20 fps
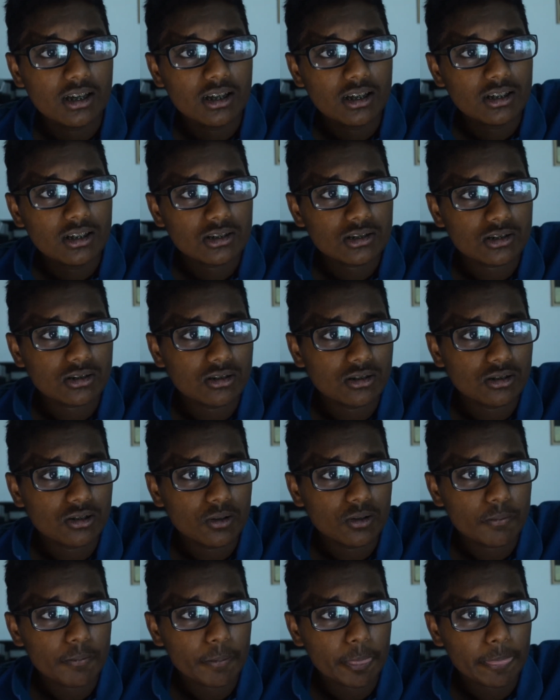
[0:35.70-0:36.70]

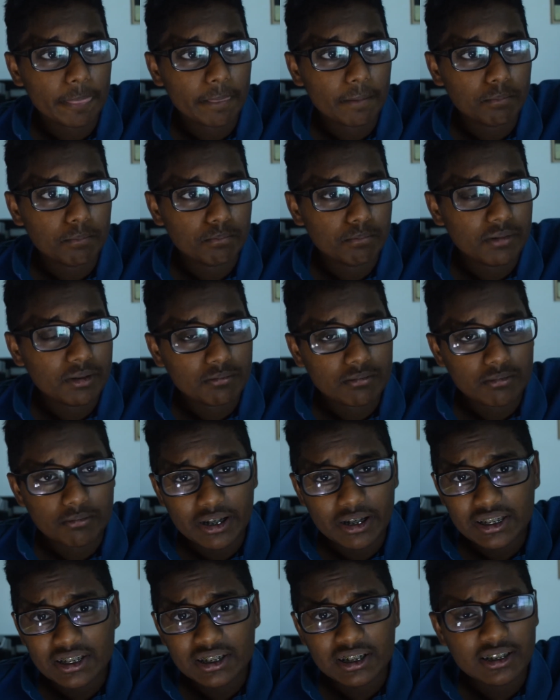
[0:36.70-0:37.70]
So
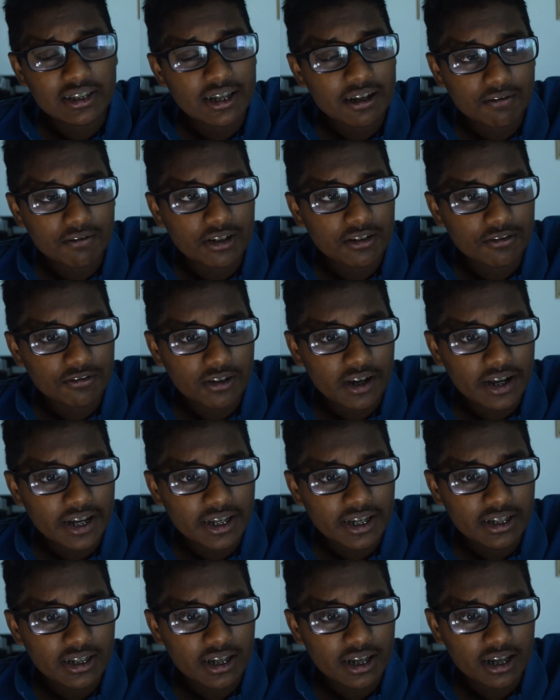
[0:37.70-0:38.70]
basically that went
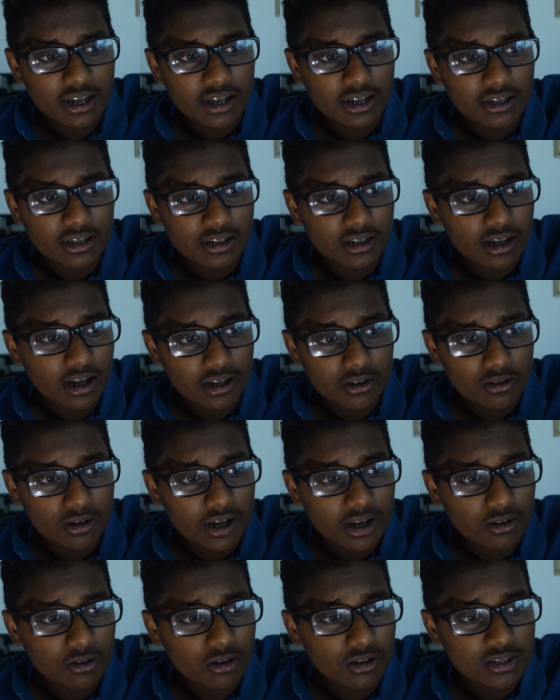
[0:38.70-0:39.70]
fine, and I
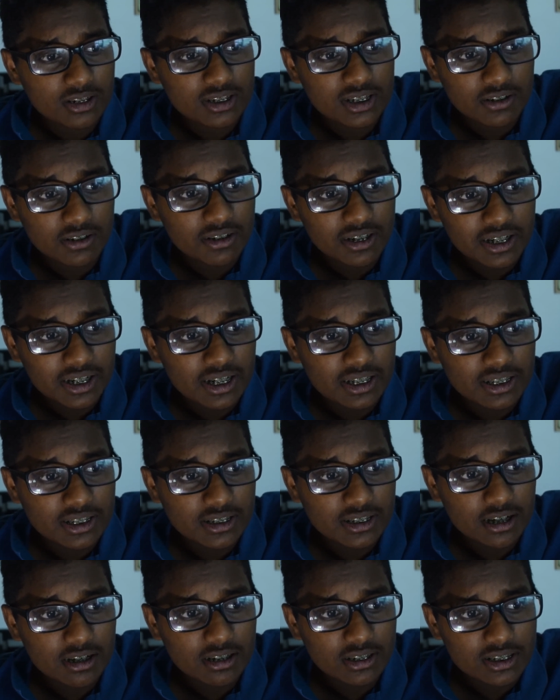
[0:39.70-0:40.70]
got 7 A
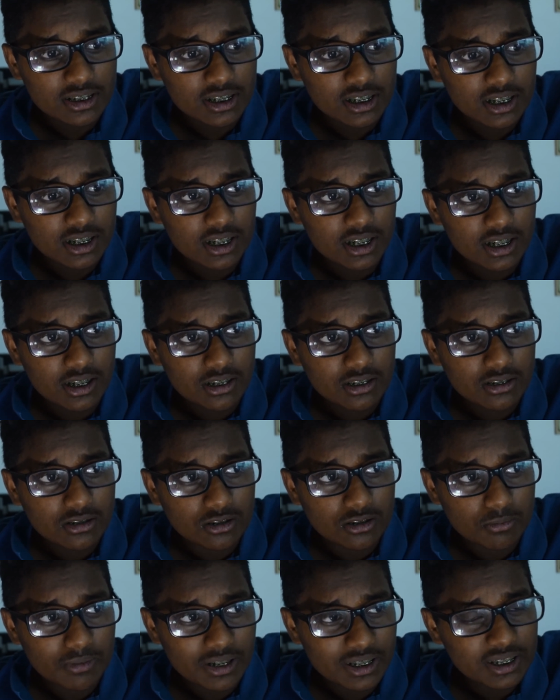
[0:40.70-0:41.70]
stars.
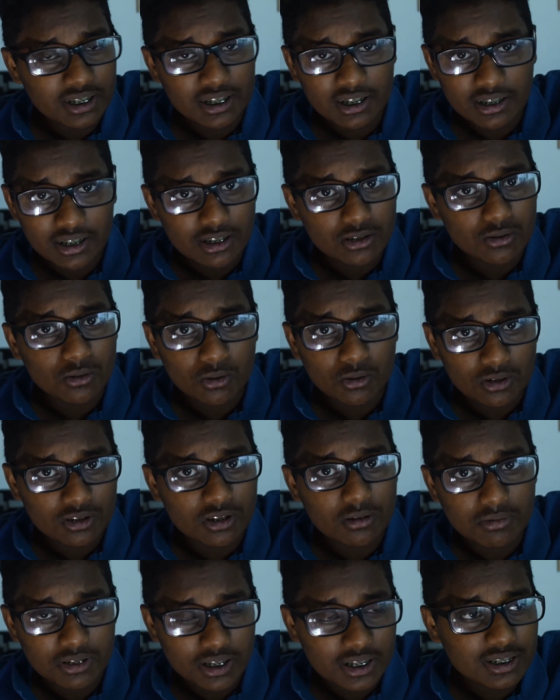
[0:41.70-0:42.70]
So basically that's all the
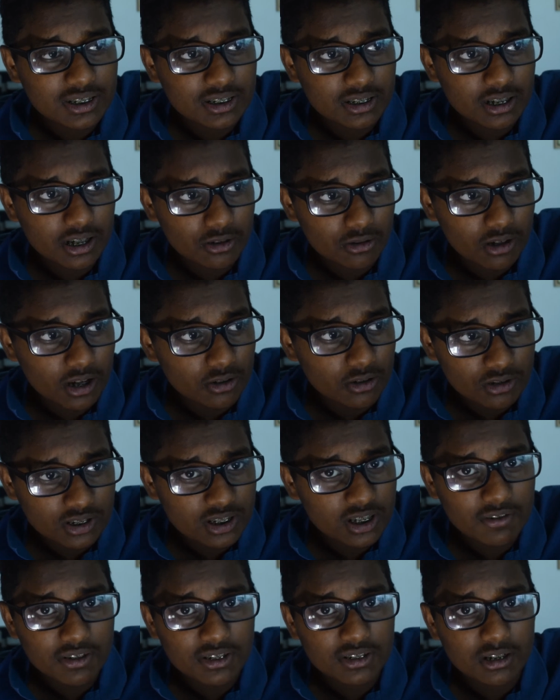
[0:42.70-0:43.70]
subjects. I took
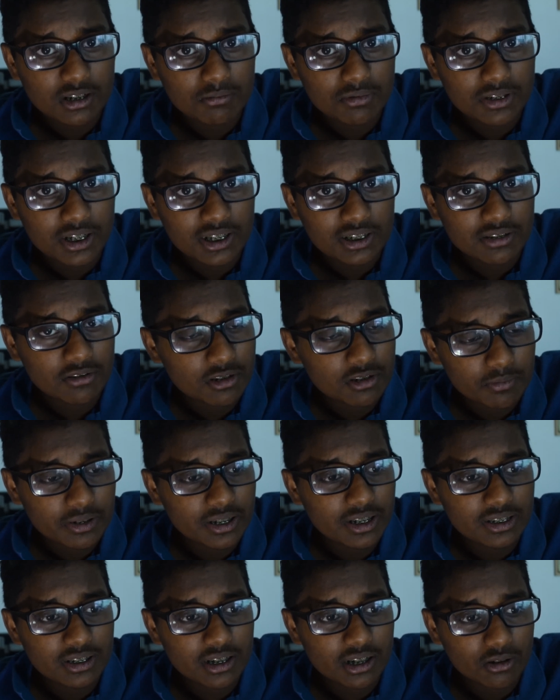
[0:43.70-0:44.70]
7 subjects, which
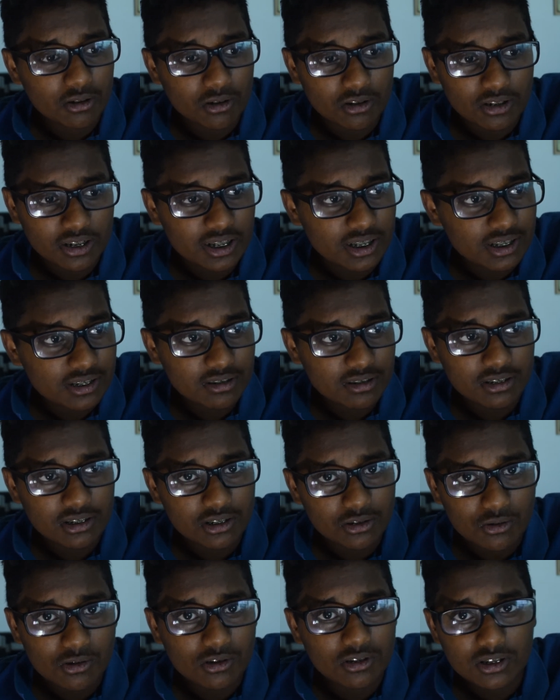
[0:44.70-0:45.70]
means I got A stars in
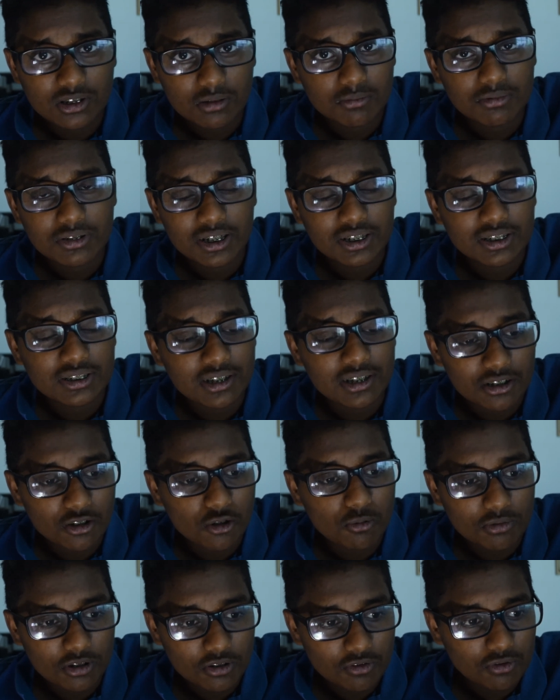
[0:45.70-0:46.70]
all the subjects that I
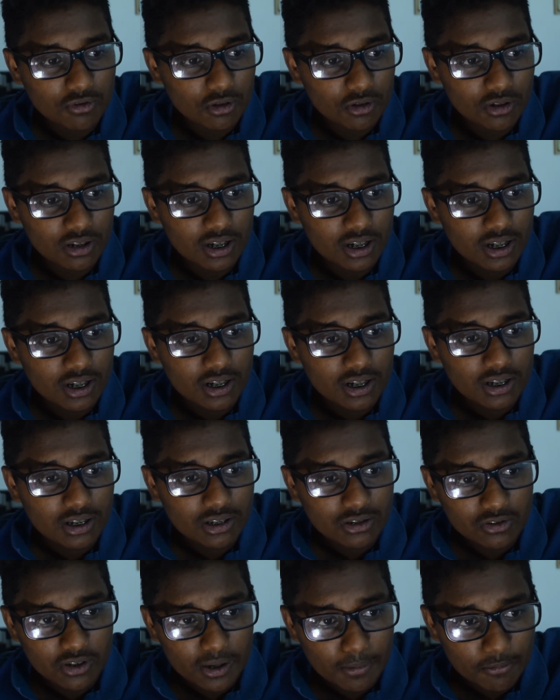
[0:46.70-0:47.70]
opted for.
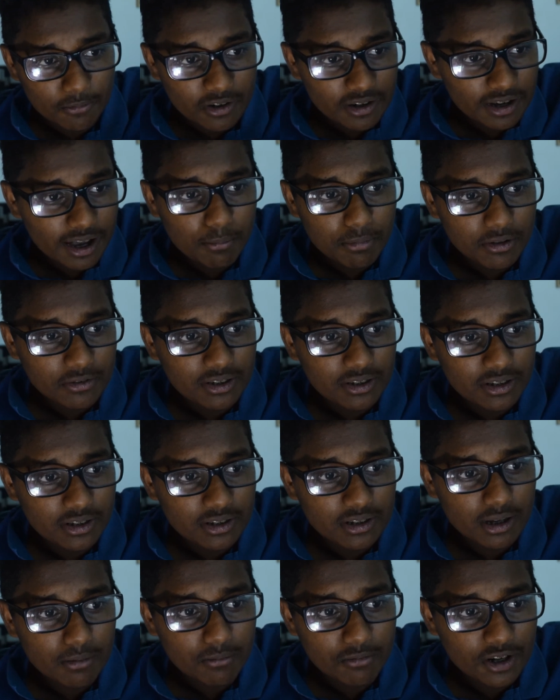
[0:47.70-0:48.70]
So I'm very happy with
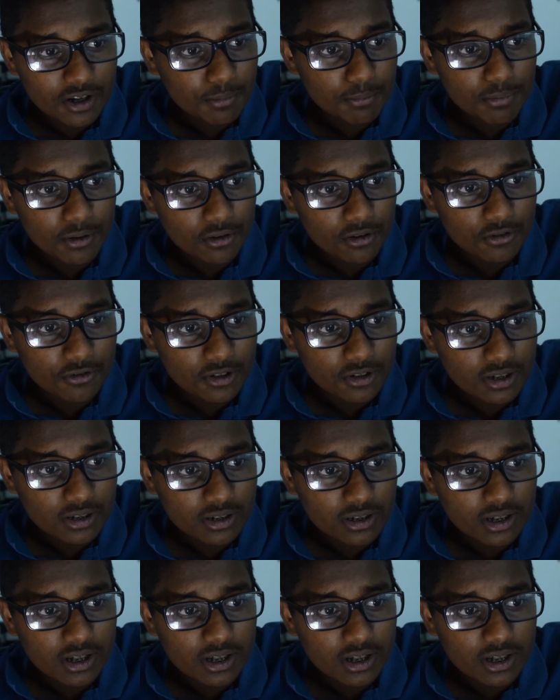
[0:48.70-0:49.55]
it, I'm very proud of it.